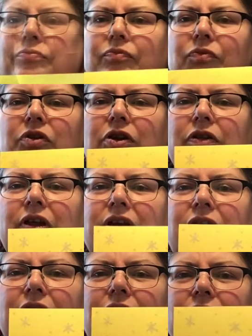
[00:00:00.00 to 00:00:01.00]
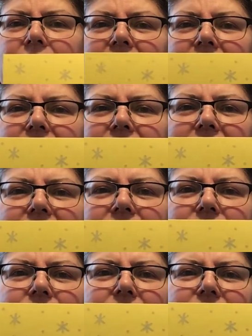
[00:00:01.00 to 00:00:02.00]
So there you go, that's the
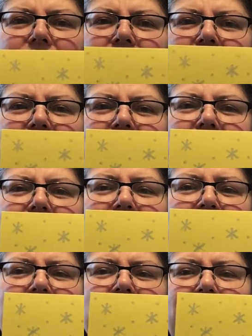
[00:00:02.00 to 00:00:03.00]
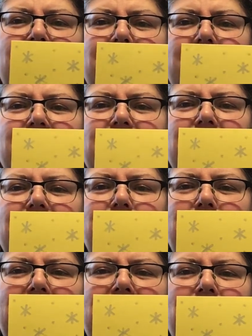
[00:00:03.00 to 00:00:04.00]
first suggestion of
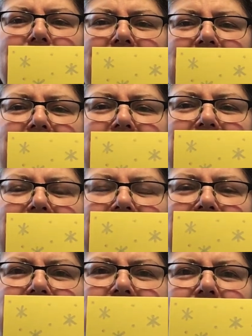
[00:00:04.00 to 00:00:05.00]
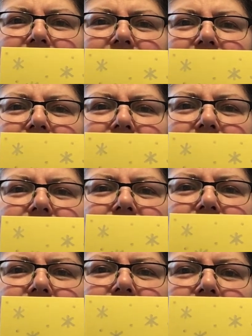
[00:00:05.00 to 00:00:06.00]
penguins. So you just
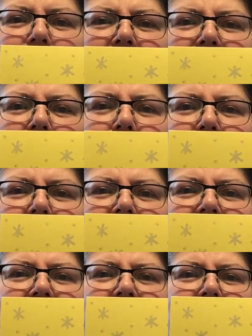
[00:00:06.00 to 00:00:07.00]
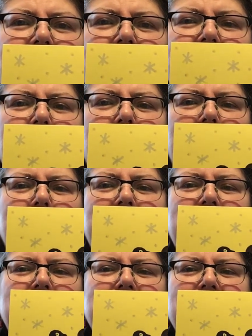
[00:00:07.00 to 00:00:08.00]
draw the black body and use white
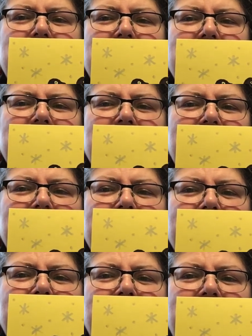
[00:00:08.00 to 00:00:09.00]
buttons for the